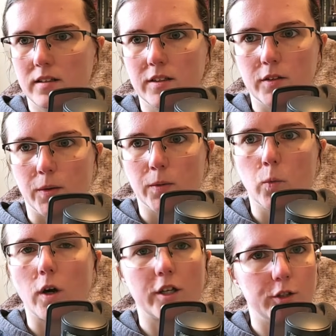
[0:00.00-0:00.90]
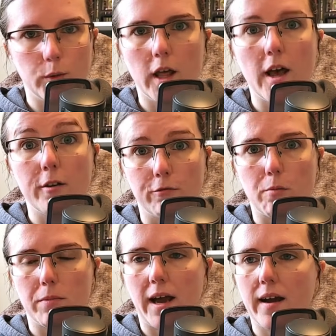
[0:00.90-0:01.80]
What can you learn from
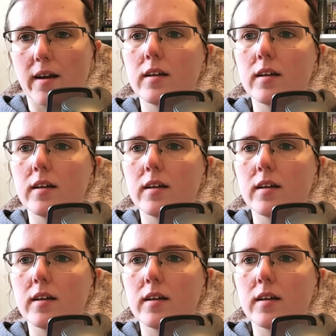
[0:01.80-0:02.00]
that?